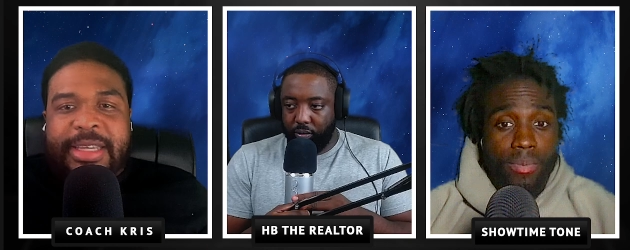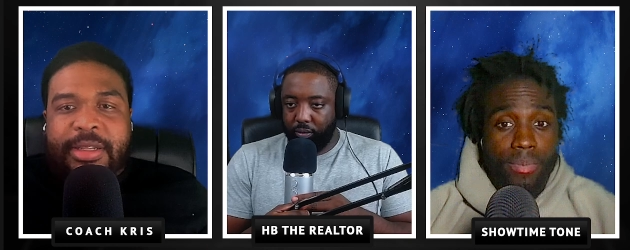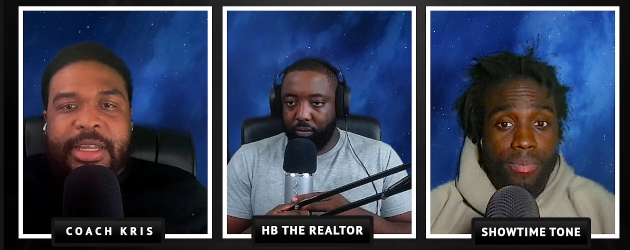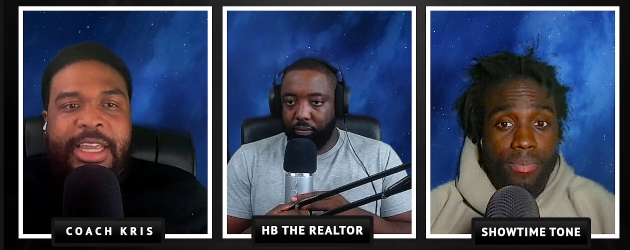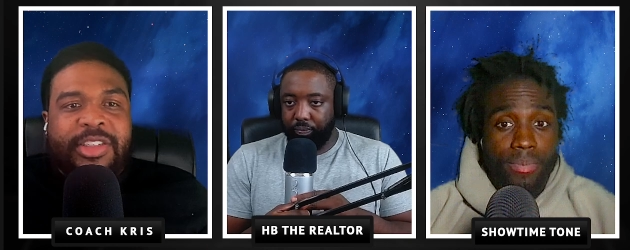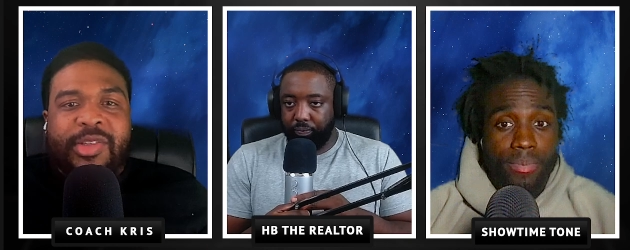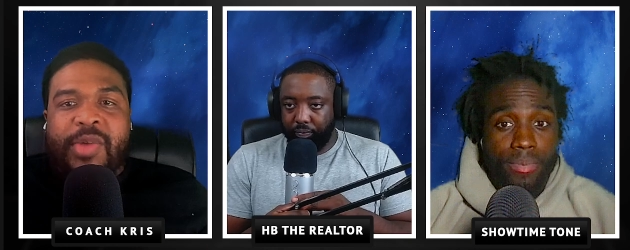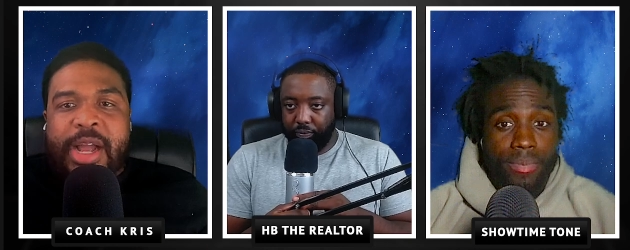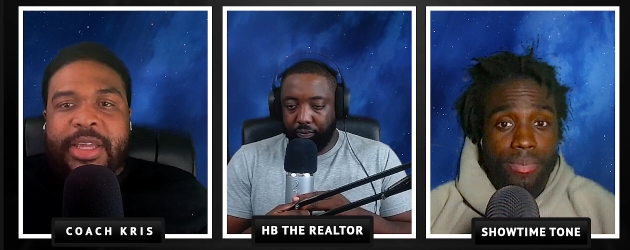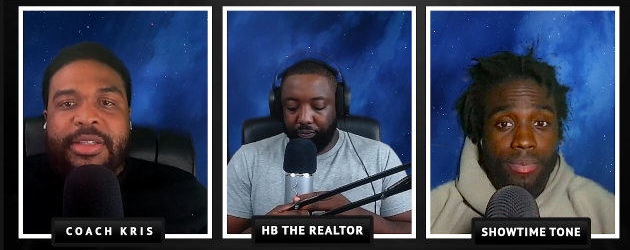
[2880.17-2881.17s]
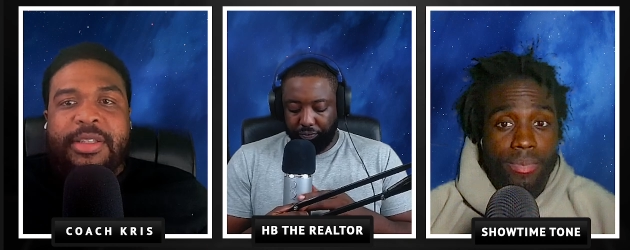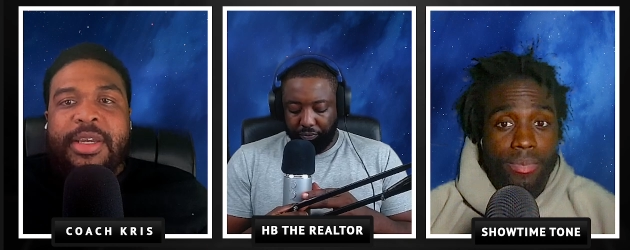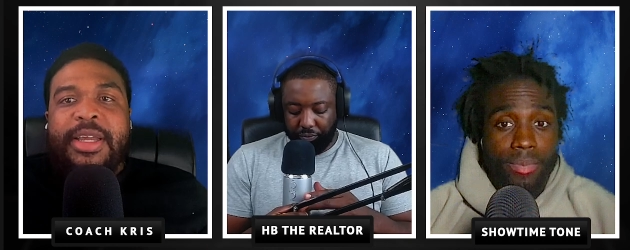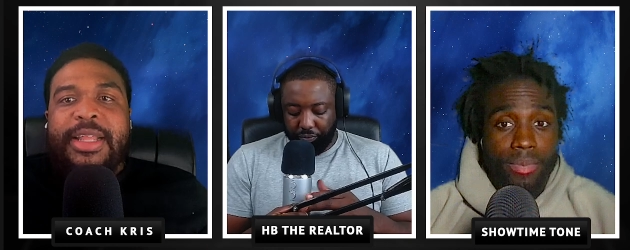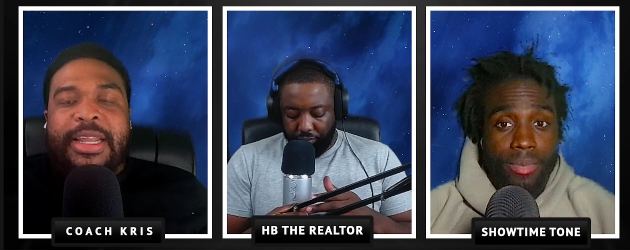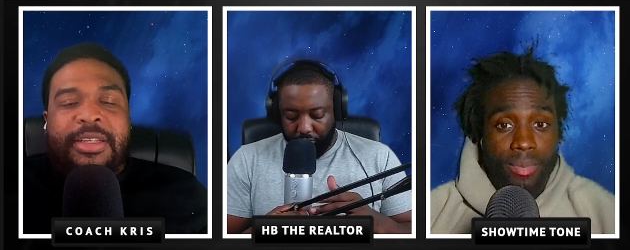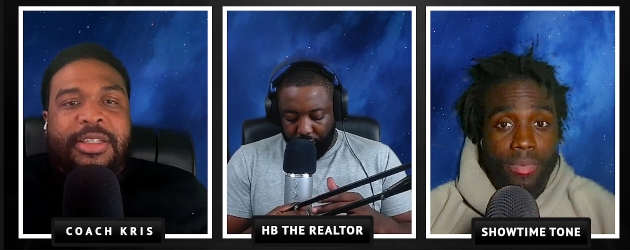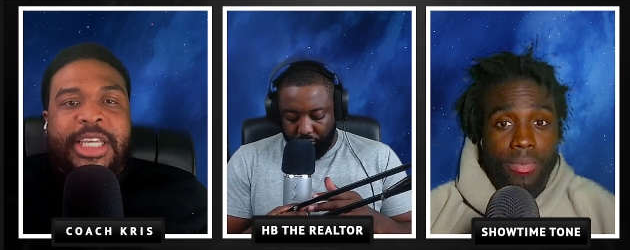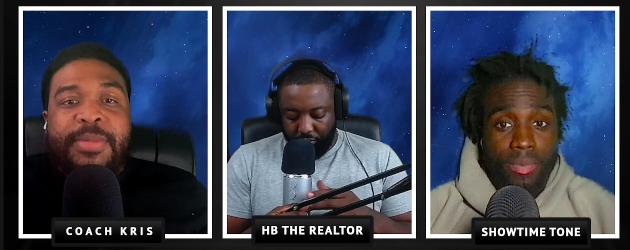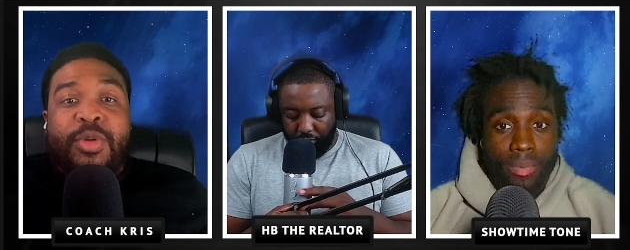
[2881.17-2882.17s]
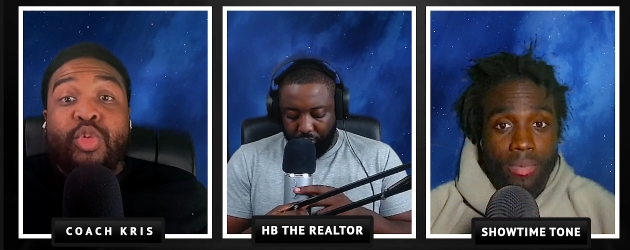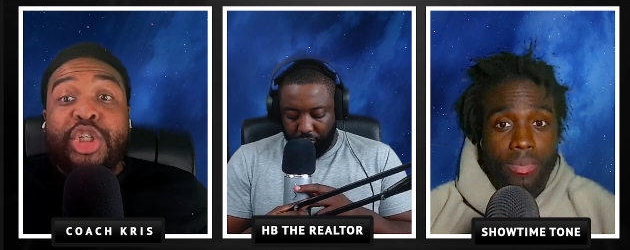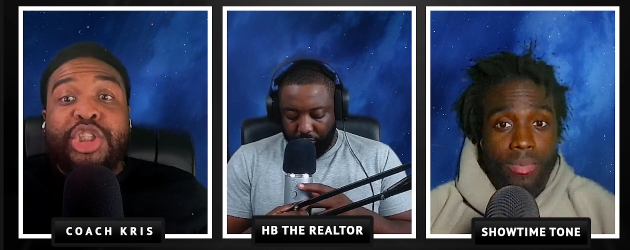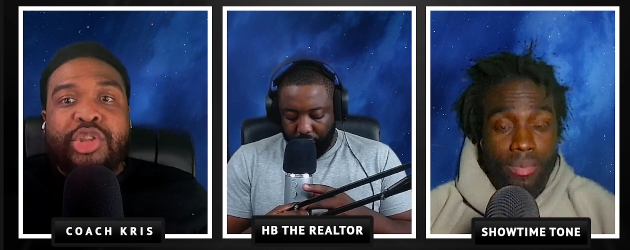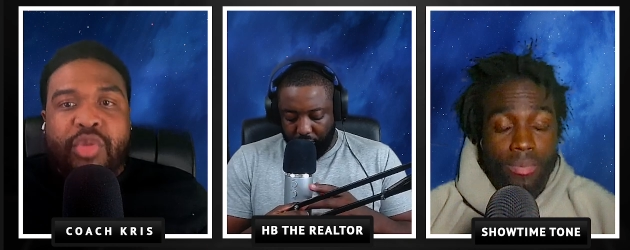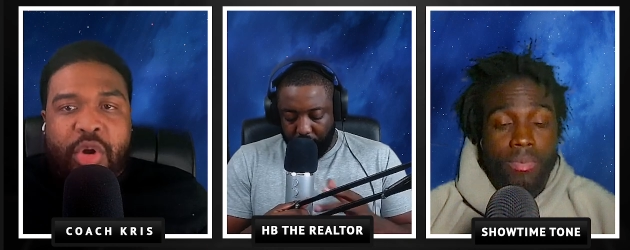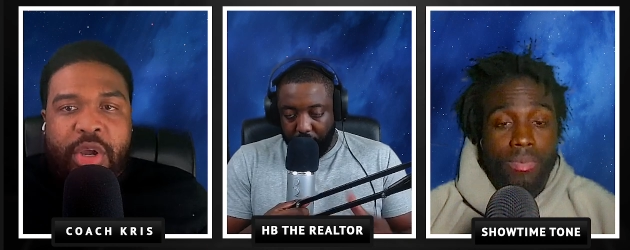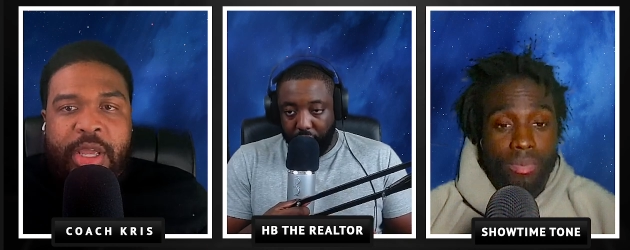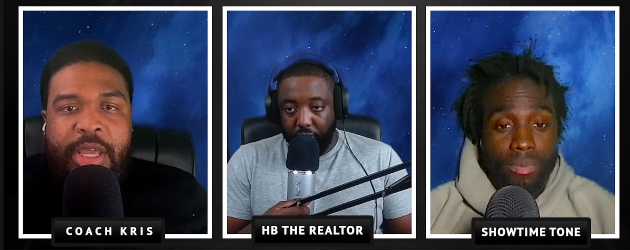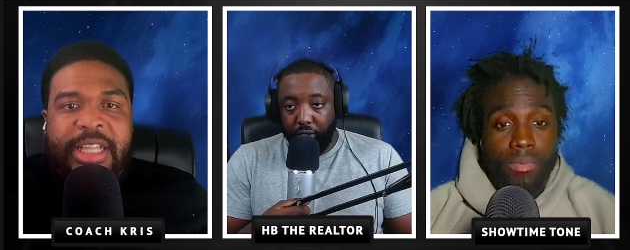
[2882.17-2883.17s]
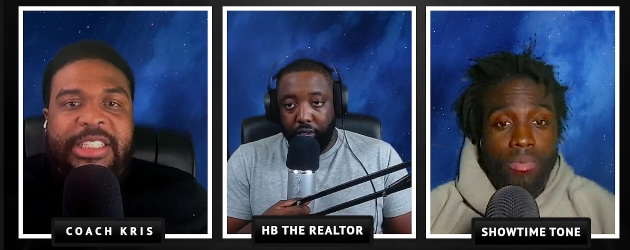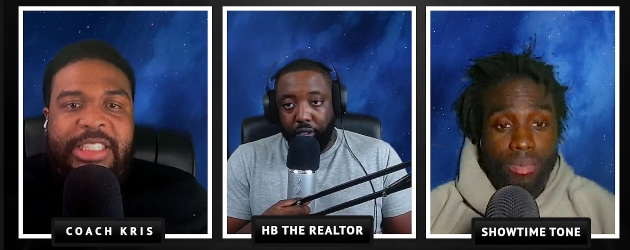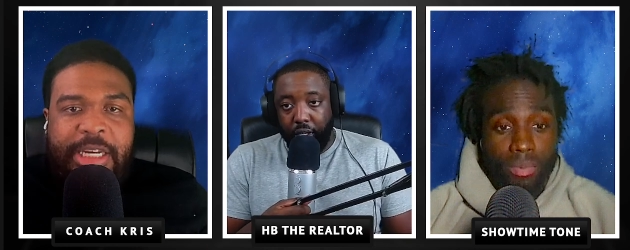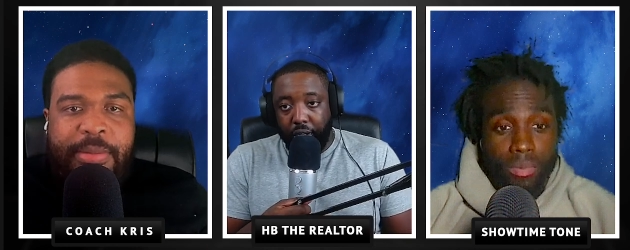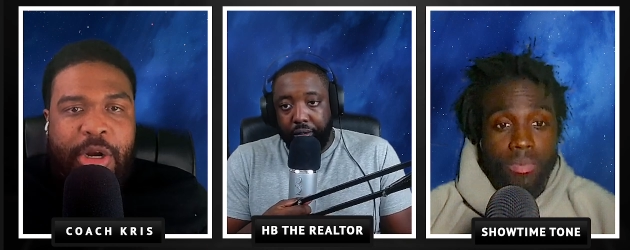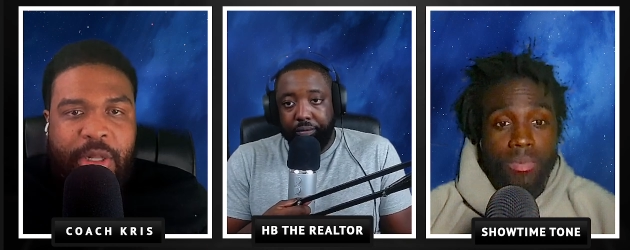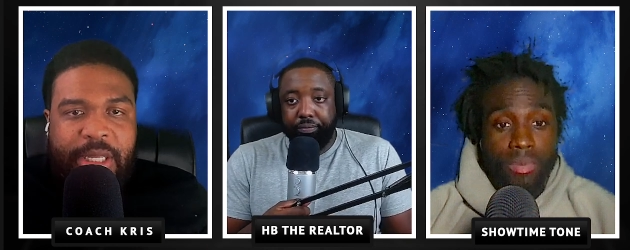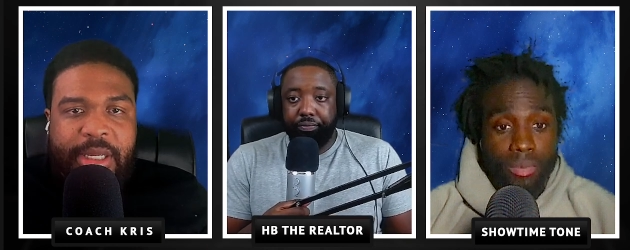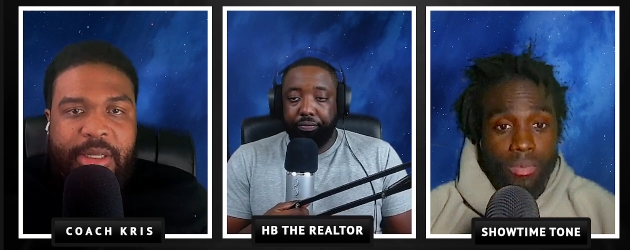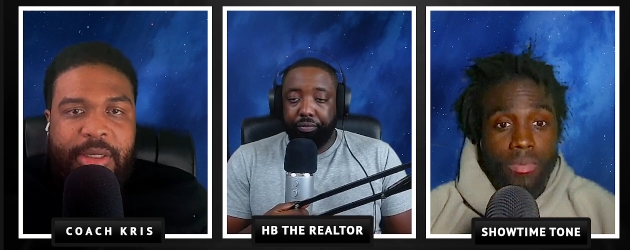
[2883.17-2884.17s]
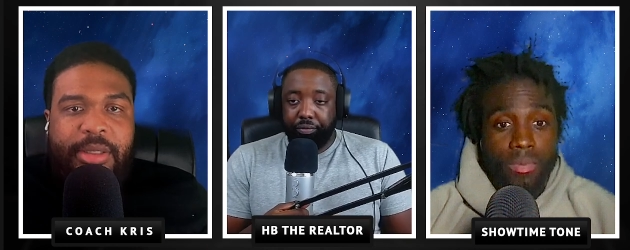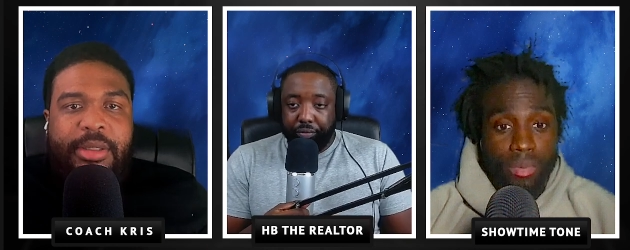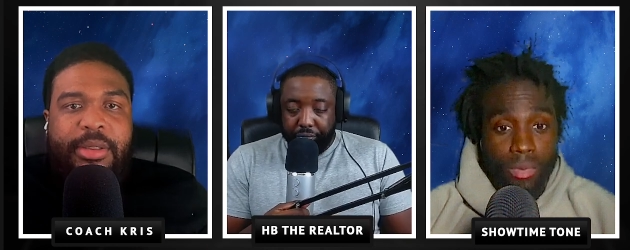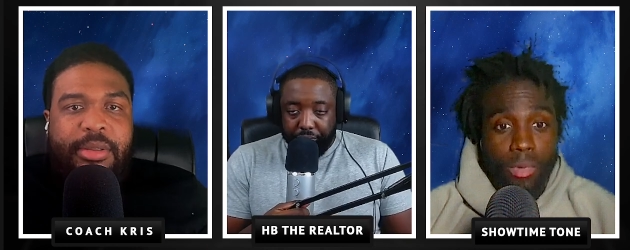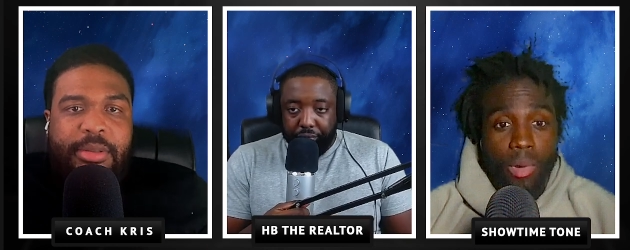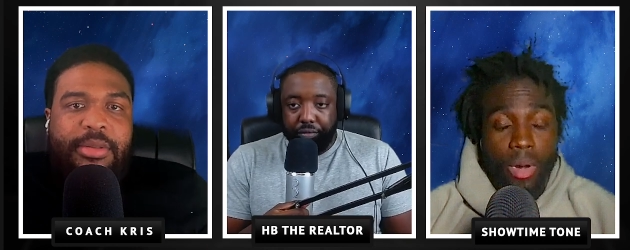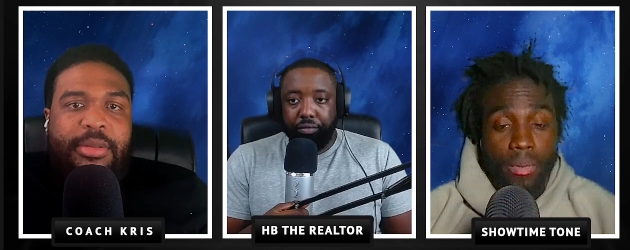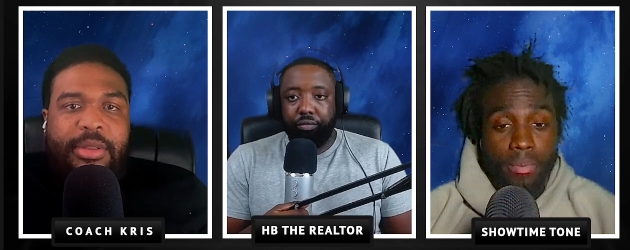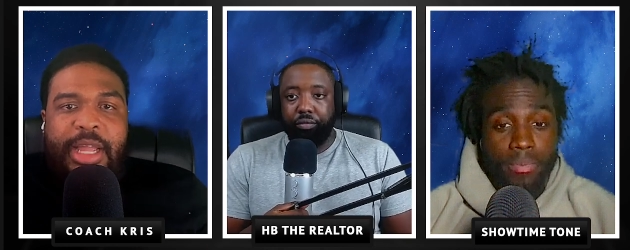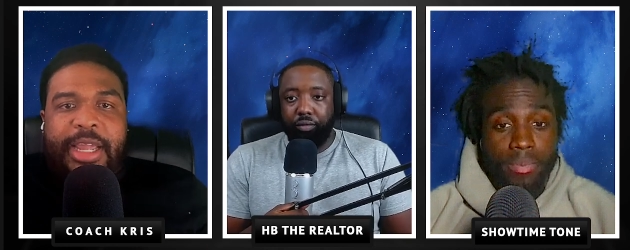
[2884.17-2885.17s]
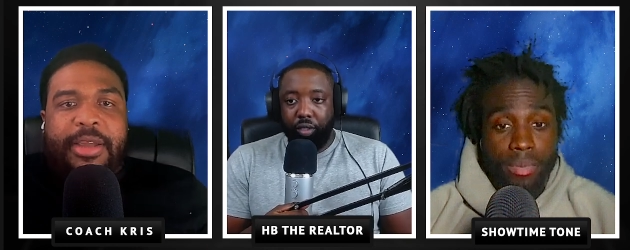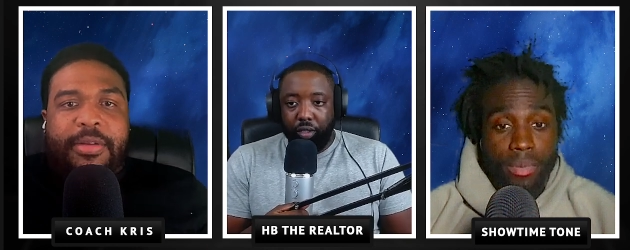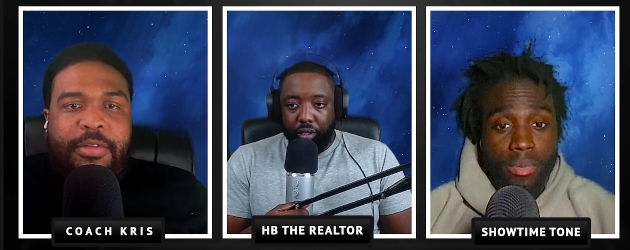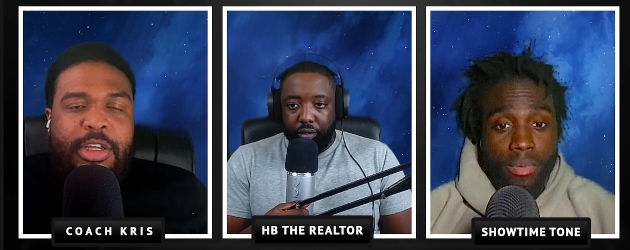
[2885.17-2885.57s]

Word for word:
Speaker 1: be sitting against the Rockets? That is a team you destroy and yeah. sit him early. Right. Like